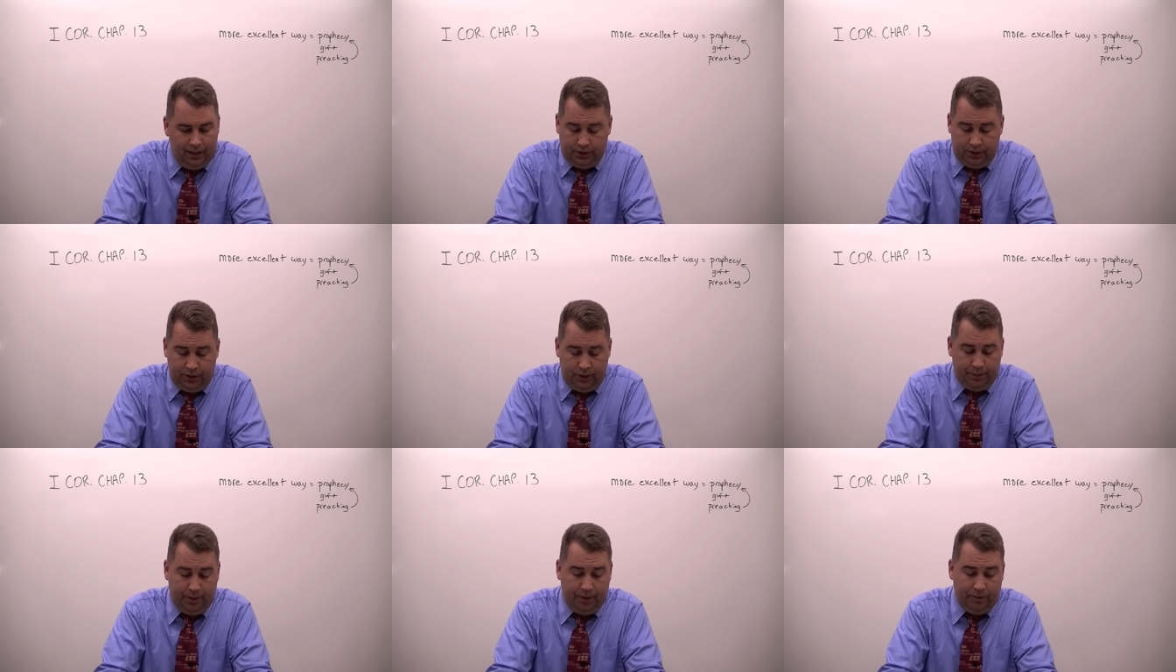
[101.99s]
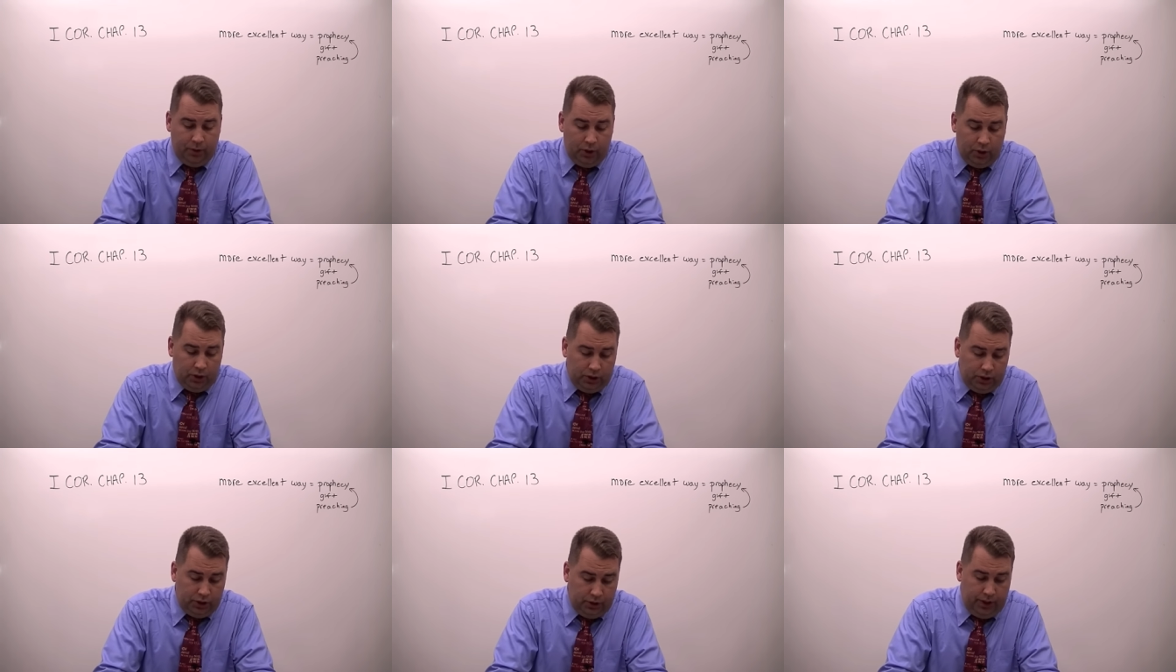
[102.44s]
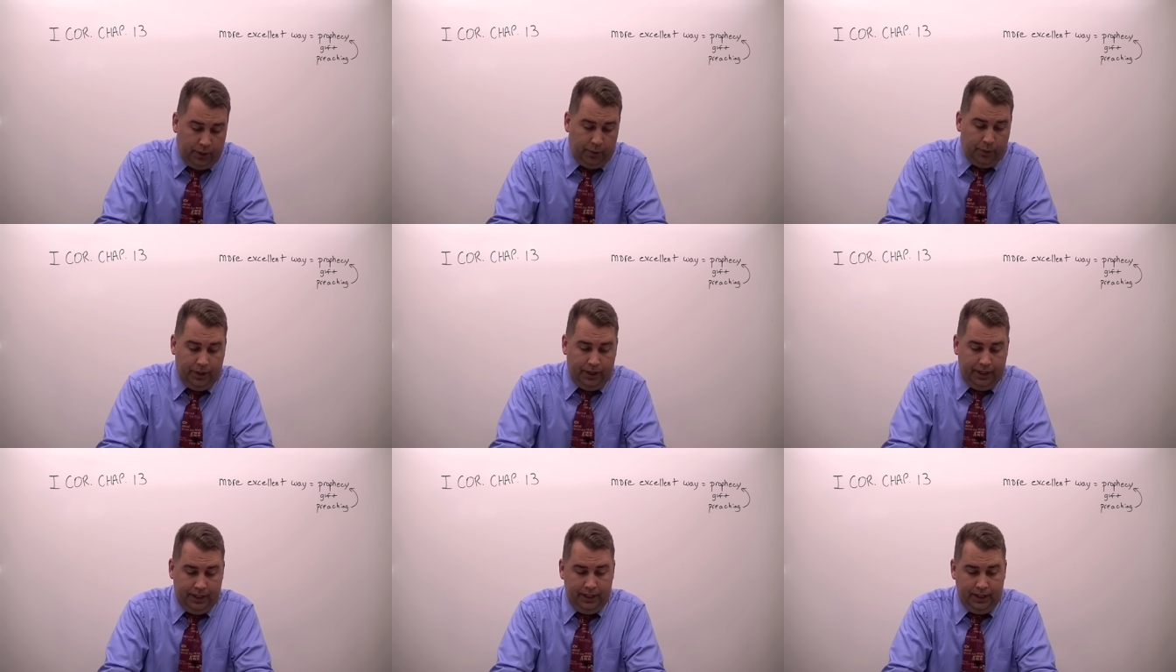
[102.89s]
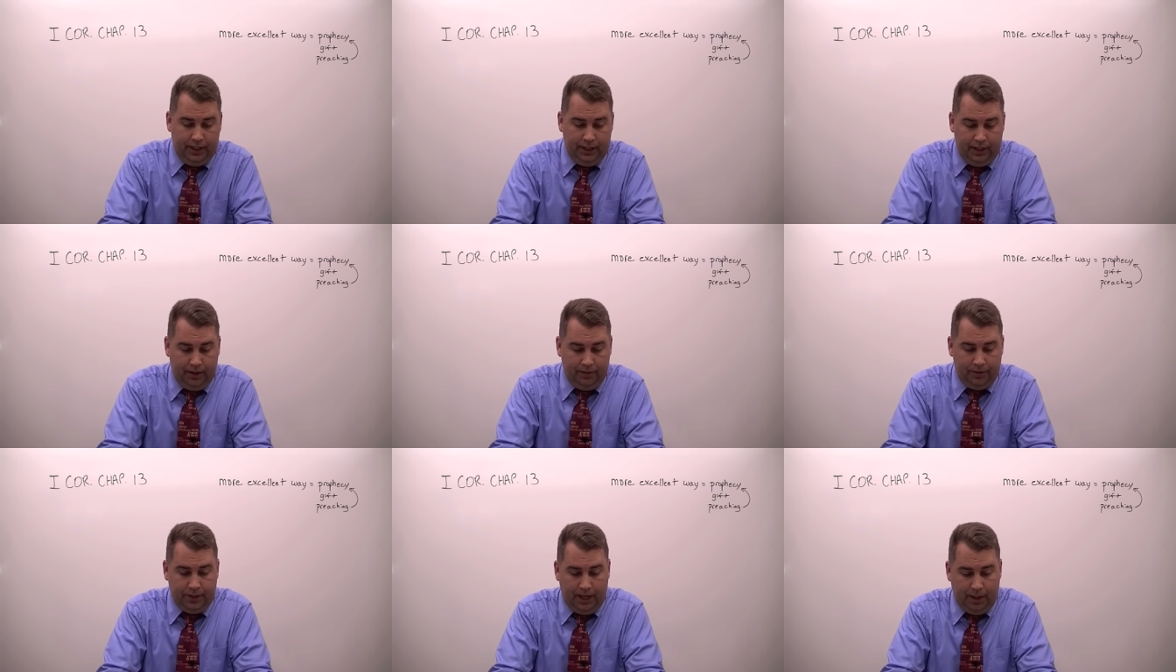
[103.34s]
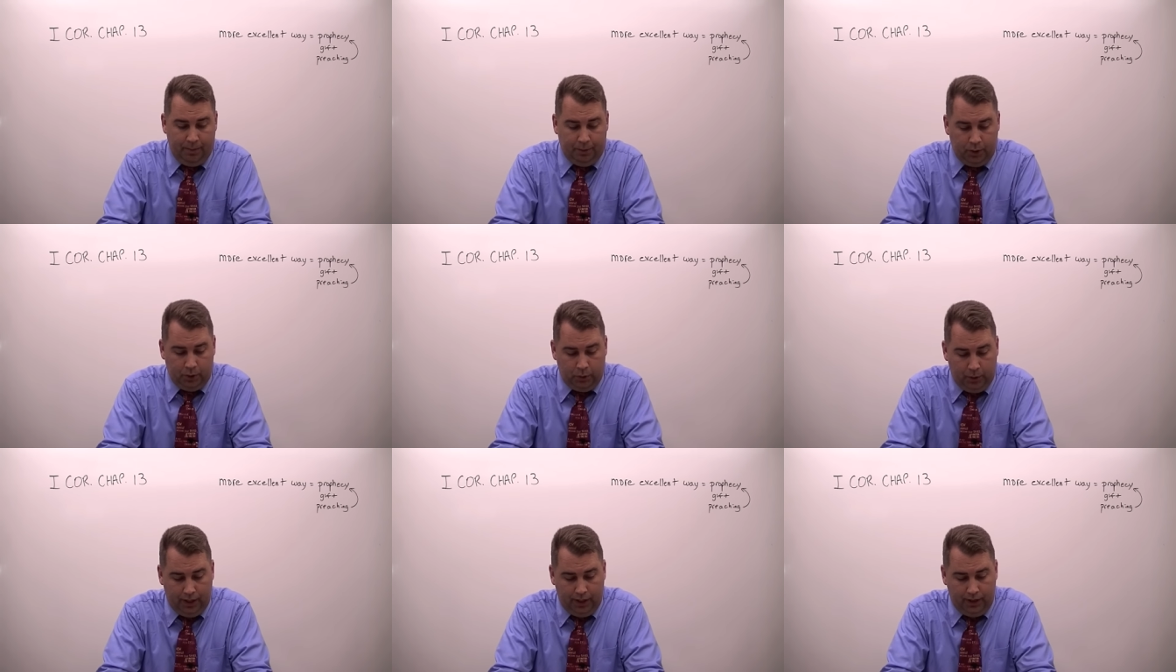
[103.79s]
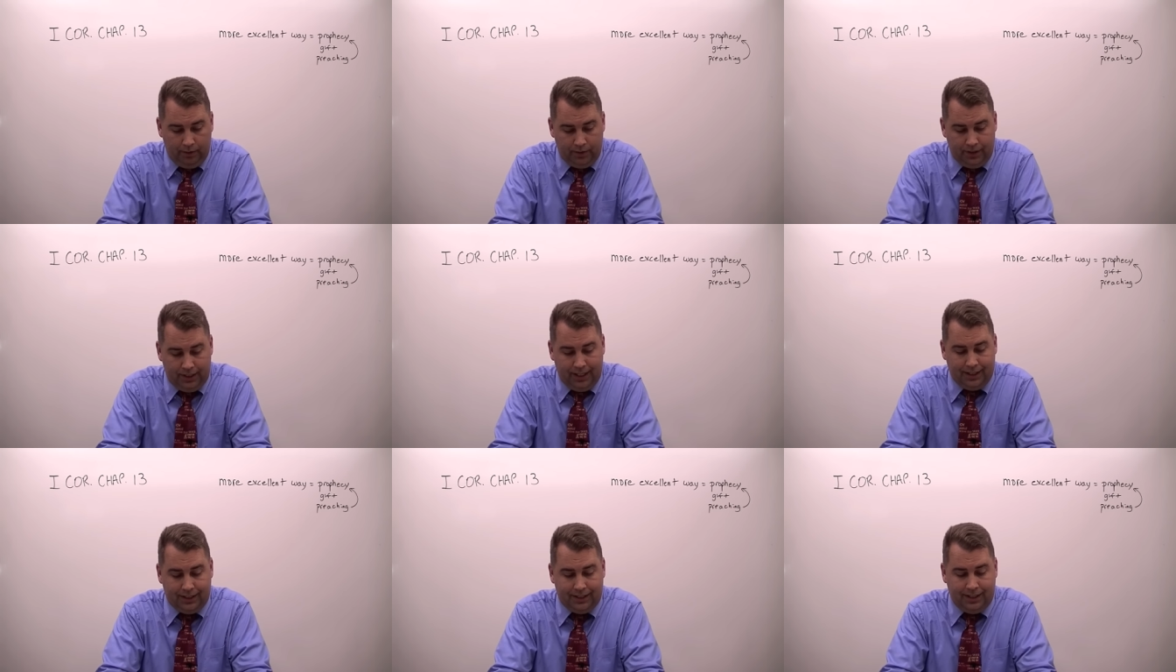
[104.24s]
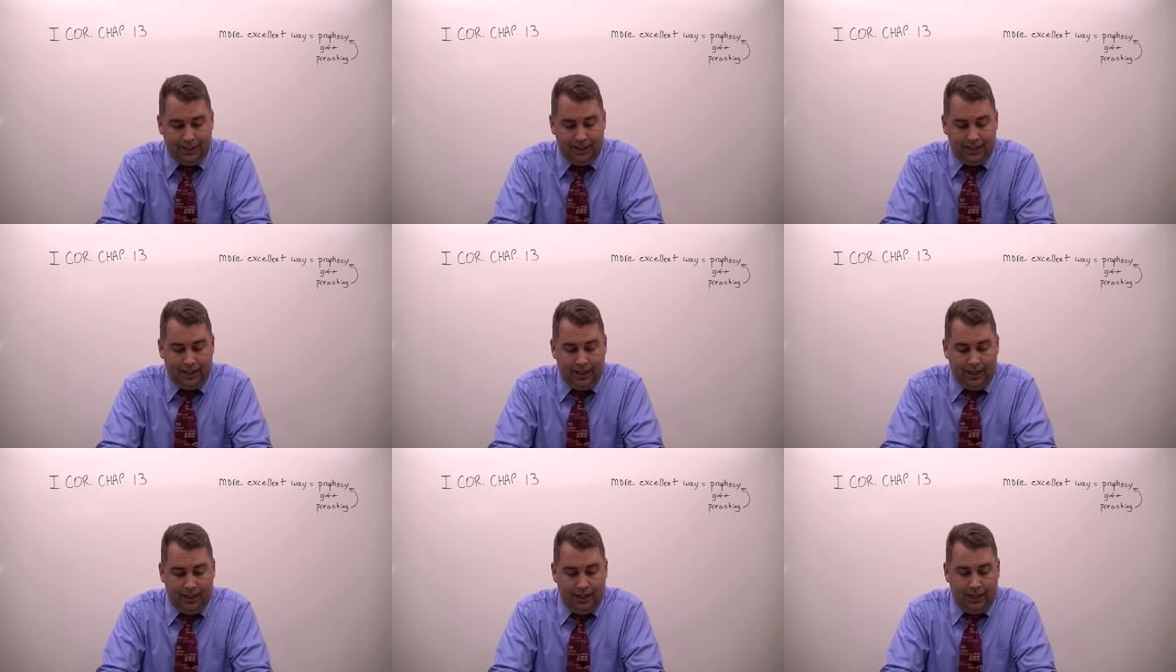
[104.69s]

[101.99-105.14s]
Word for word: excuse me, verse 31 of chapter 12 doesn't